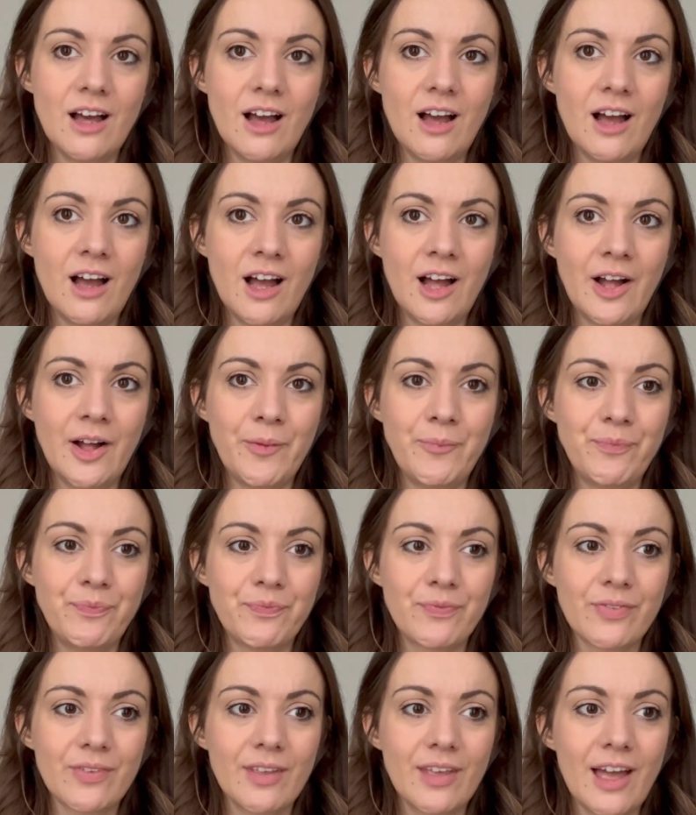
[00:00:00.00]

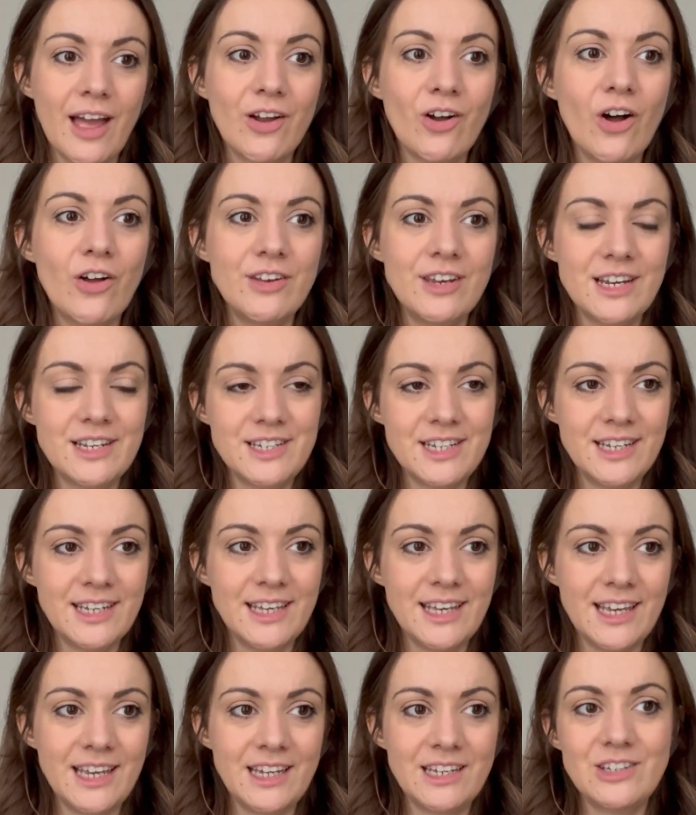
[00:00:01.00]
a knitting
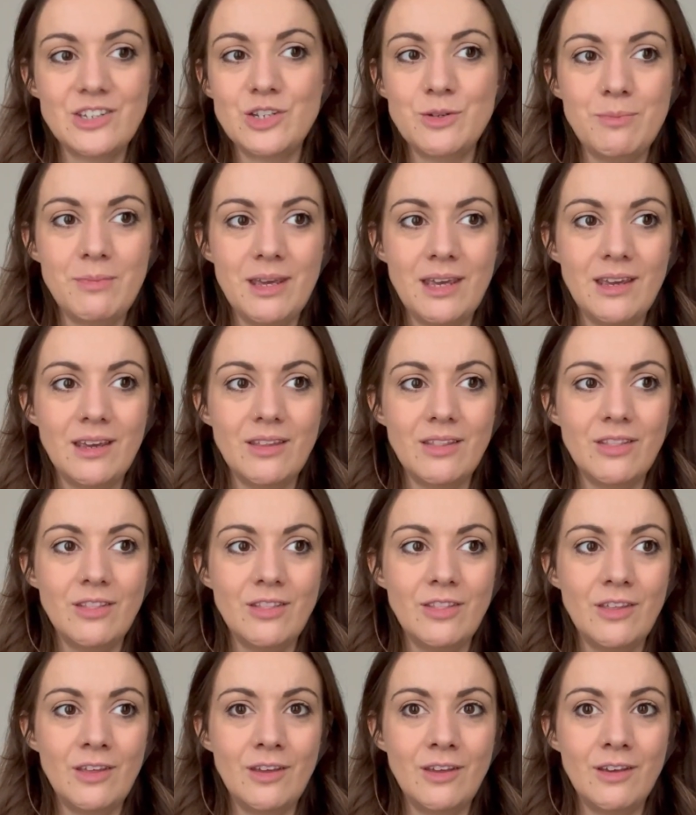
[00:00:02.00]
kit to make
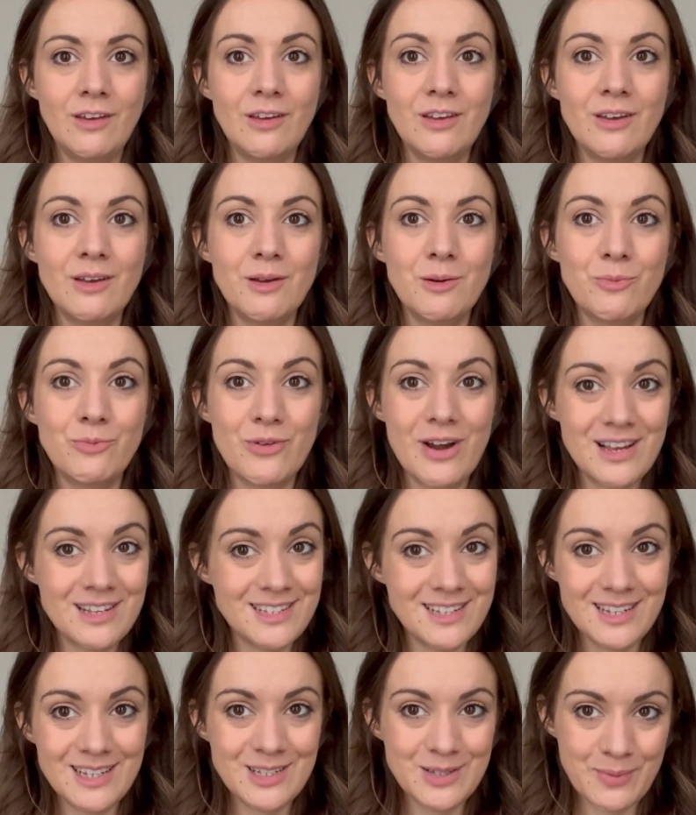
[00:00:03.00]
the
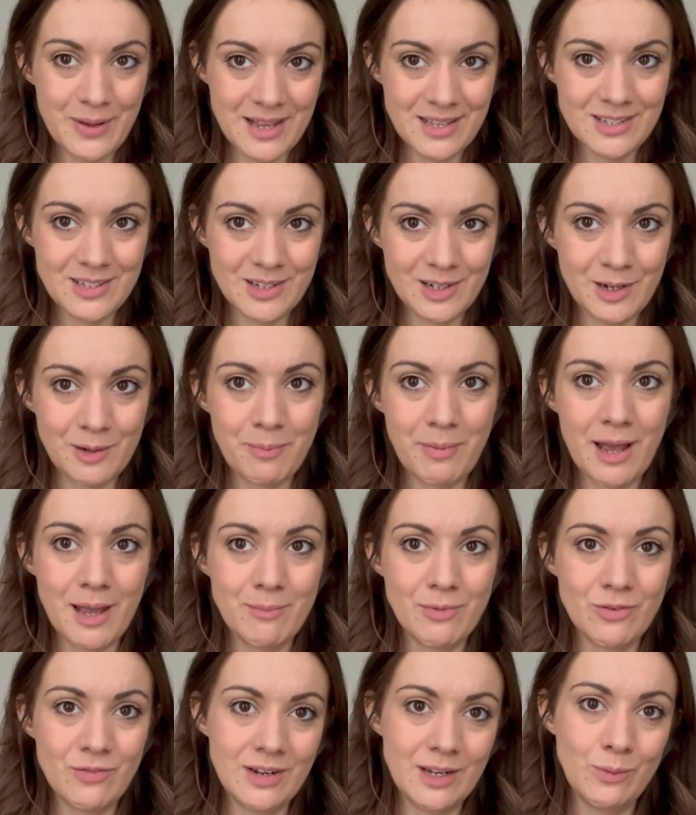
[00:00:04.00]
Bressay sweater by
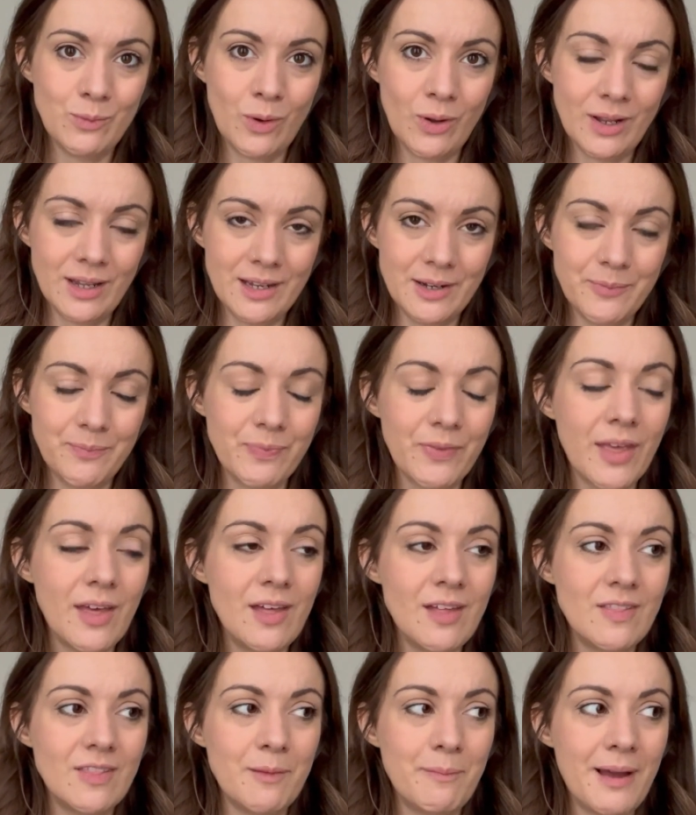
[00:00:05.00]
Wallin.
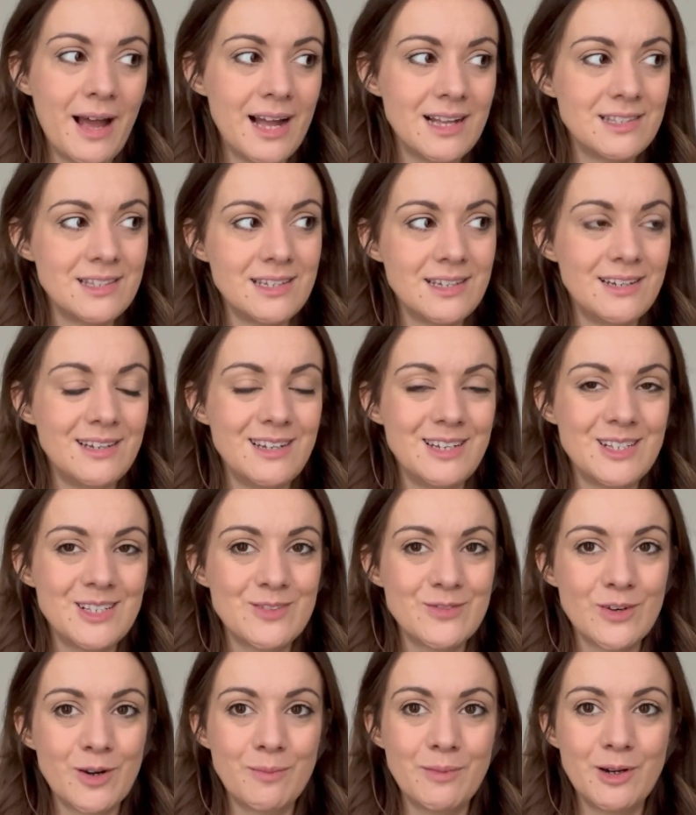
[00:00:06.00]
The pattern is
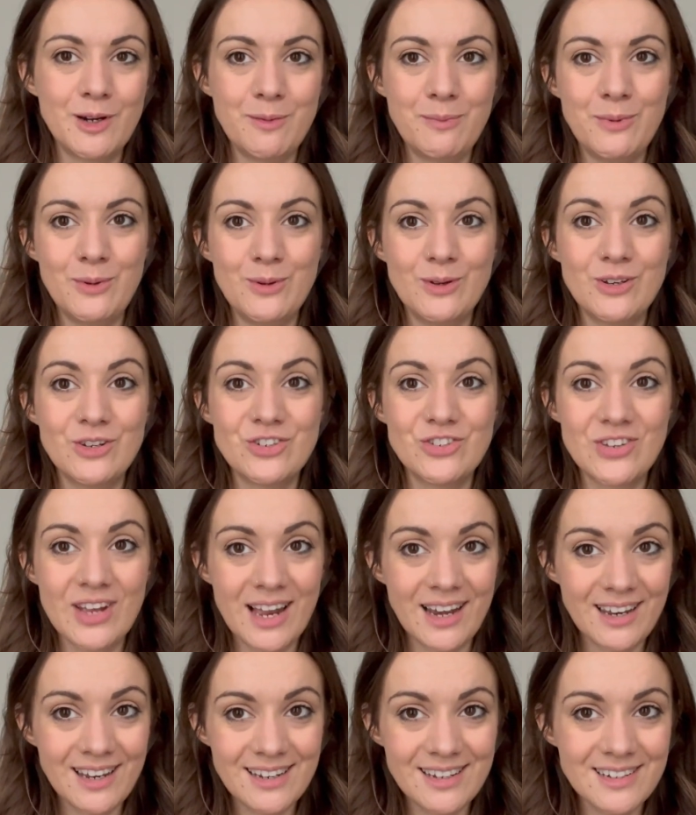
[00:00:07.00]
from her book
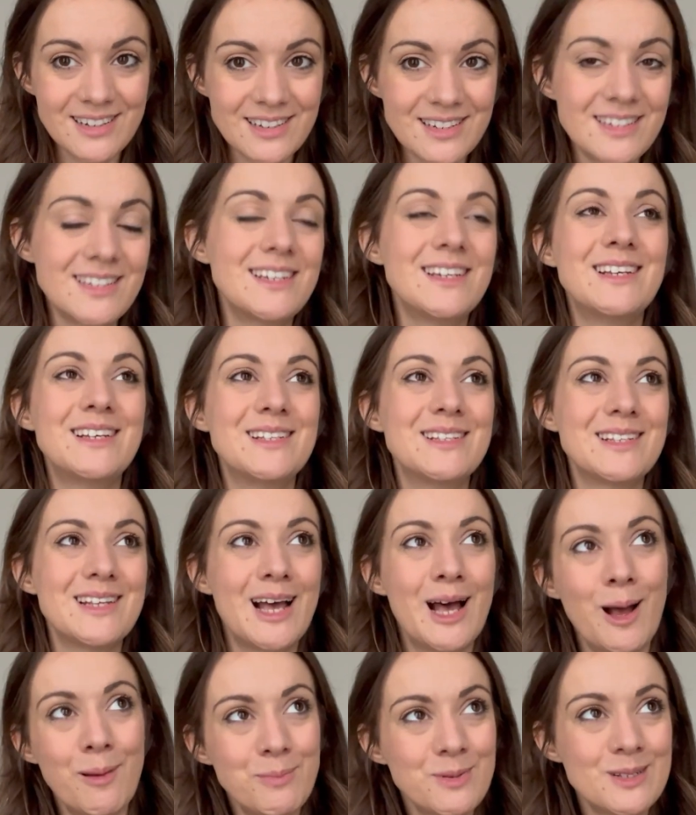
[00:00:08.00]
Shetland. It's
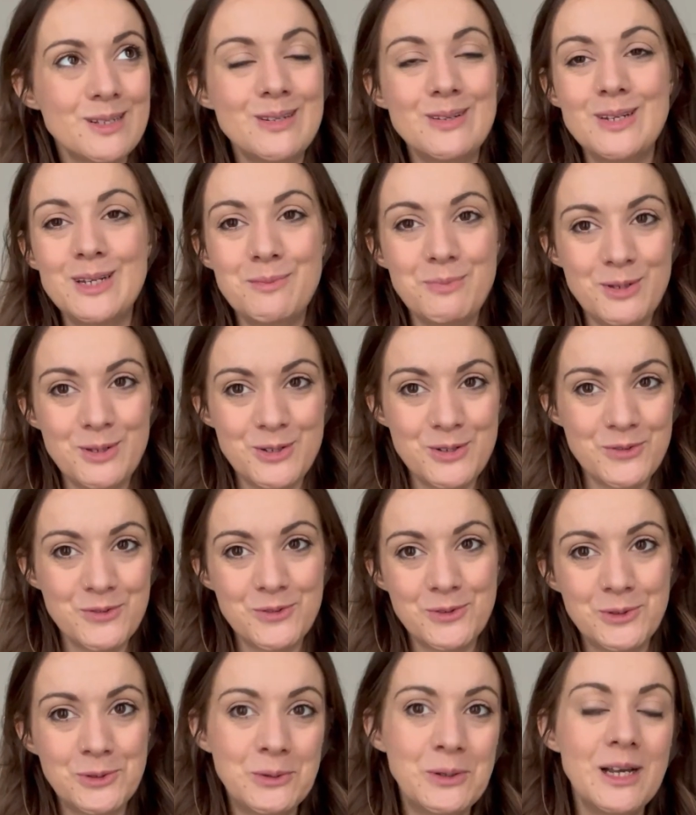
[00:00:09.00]
absolutely
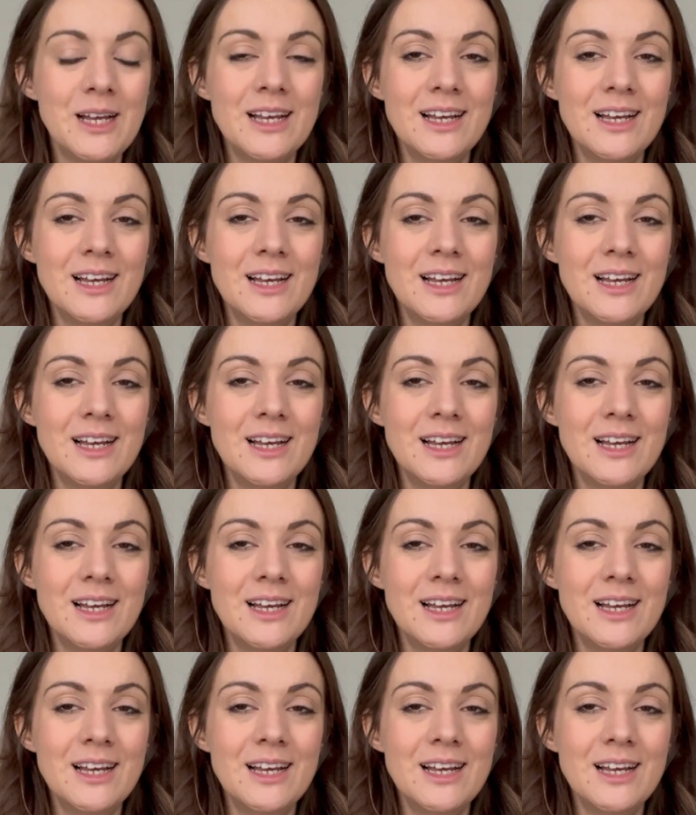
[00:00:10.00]
beautiful.